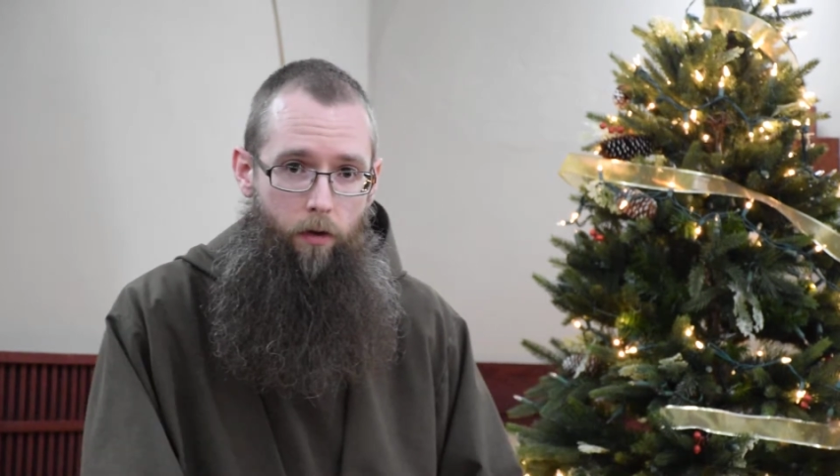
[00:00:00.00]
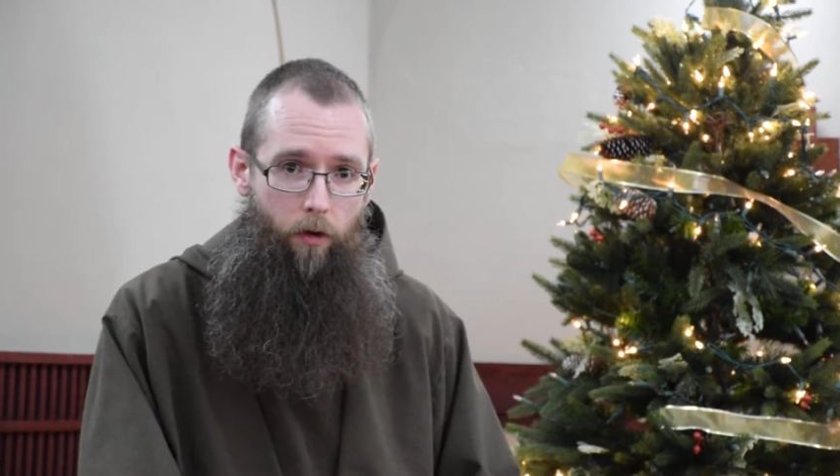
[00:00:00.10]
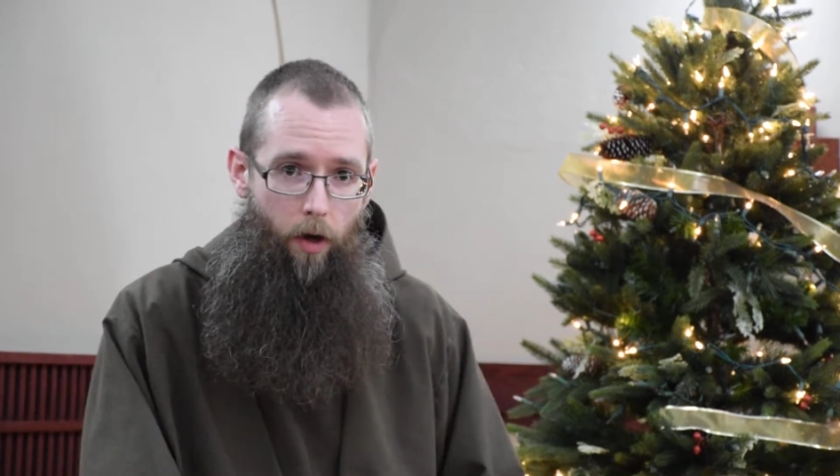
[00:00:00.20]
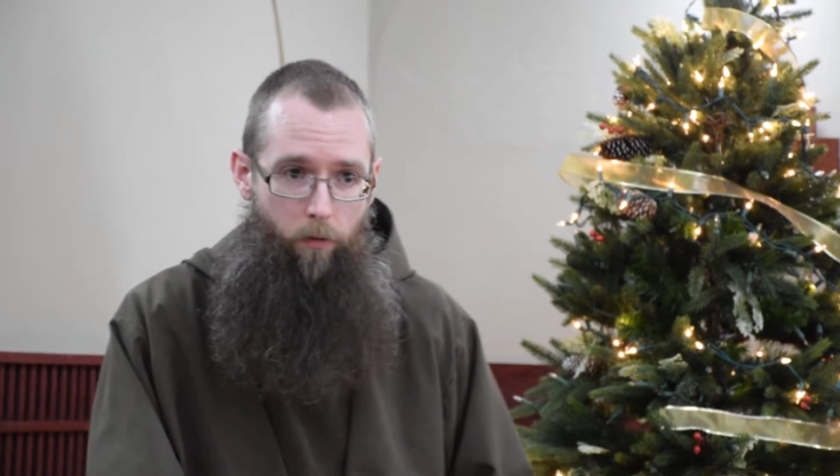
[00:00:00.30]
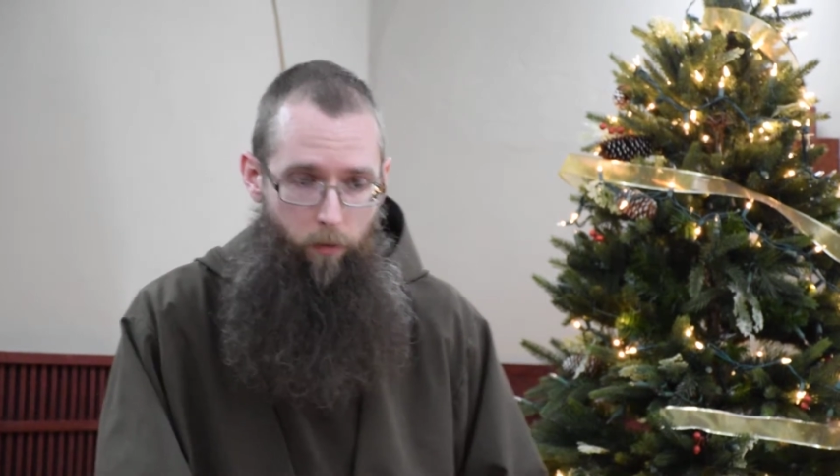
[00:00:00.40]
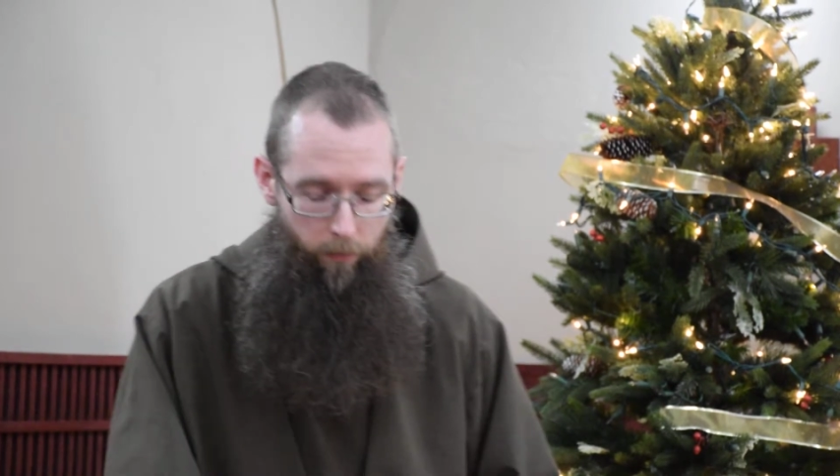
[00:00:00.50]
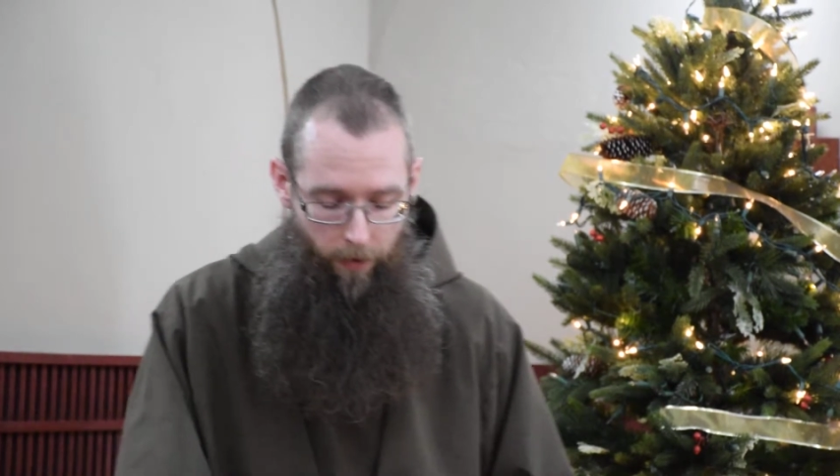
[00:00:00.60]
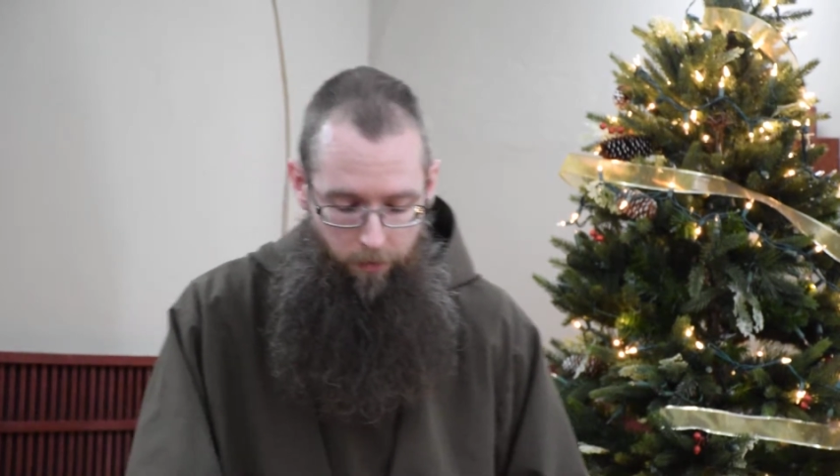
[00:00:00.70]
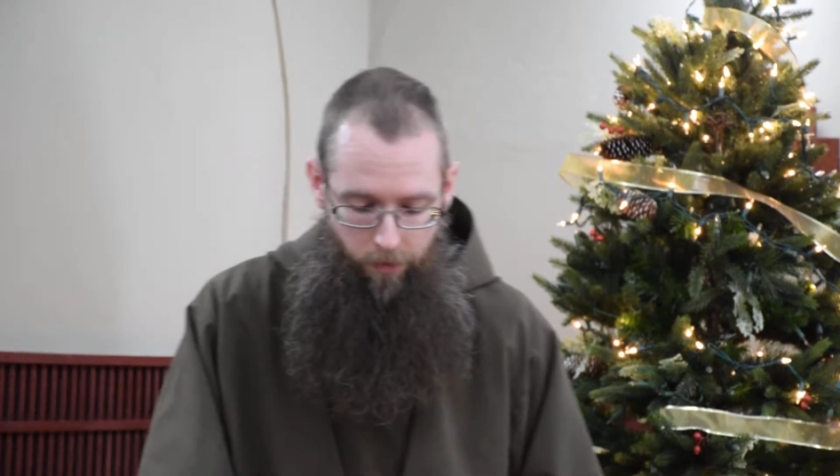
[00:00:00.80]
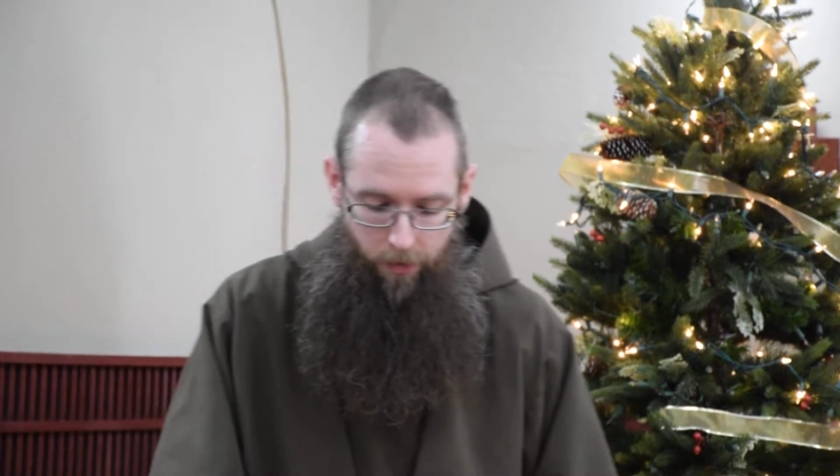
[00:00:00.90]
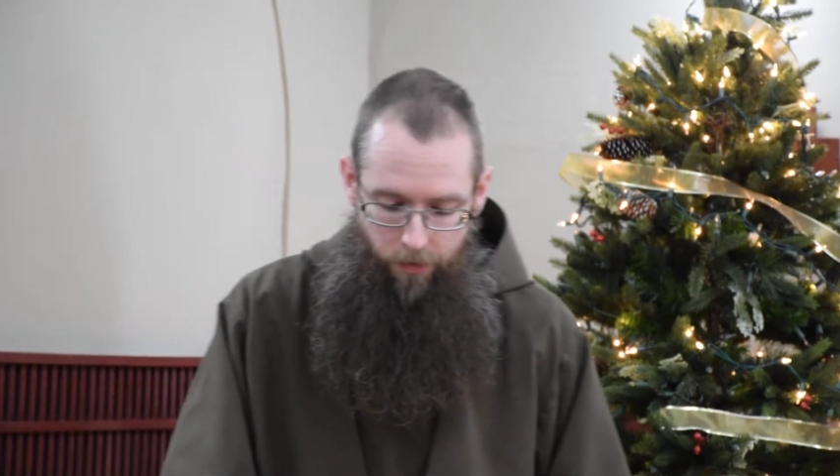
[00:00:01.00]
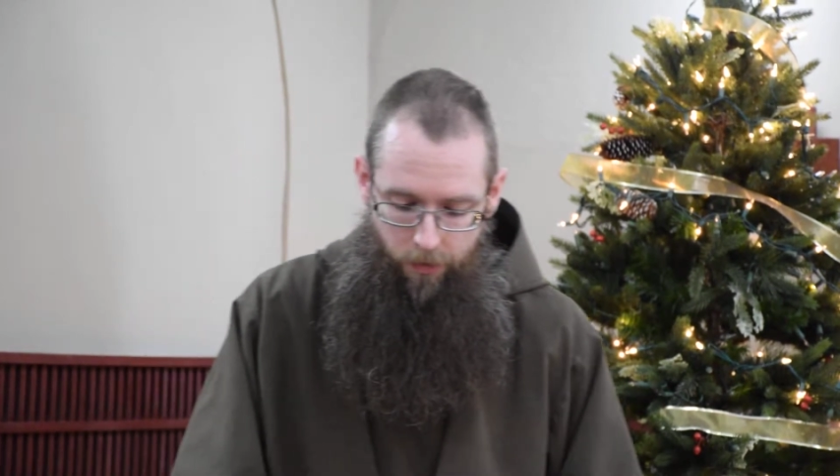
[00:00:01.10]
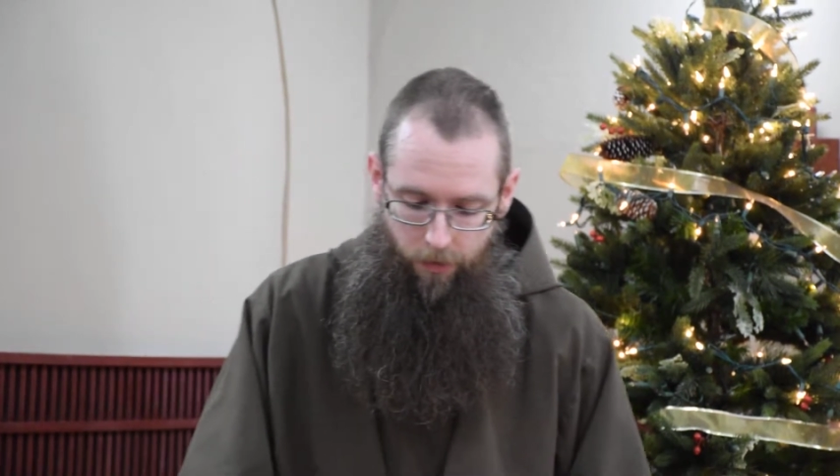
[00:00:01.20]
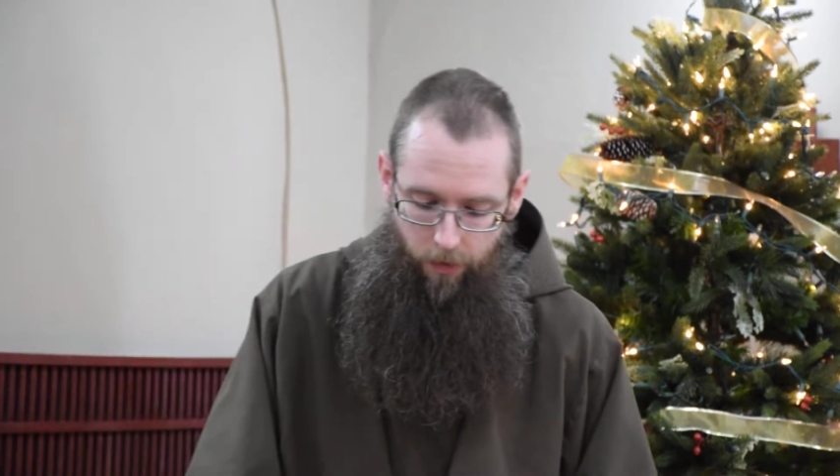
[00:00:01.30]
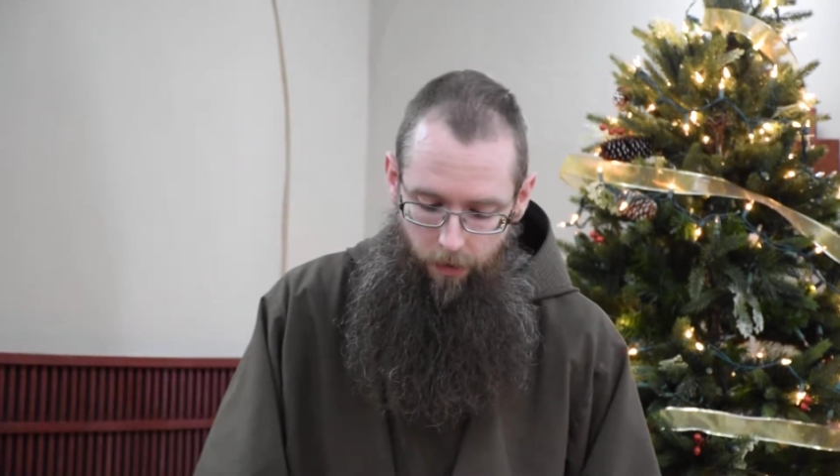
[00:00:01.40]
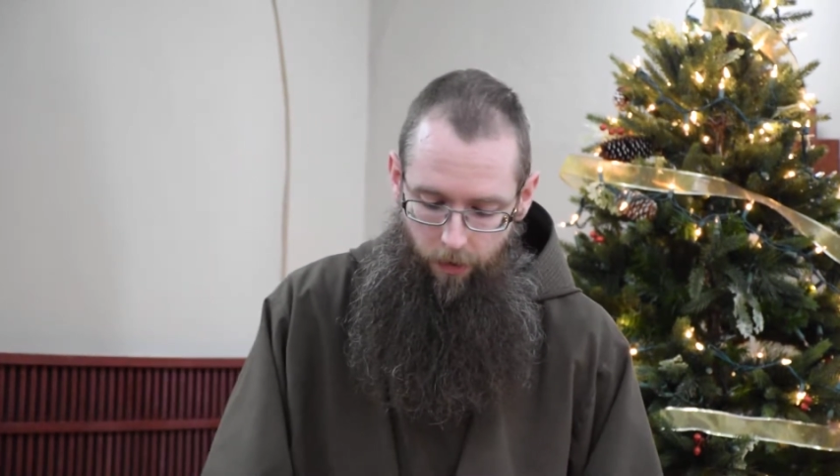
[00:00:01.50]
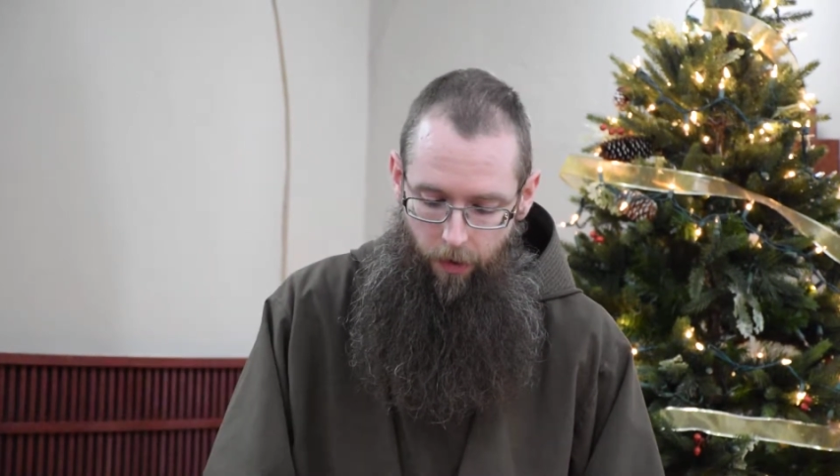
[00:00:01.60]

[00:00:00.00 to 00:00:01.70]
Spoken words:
God refines us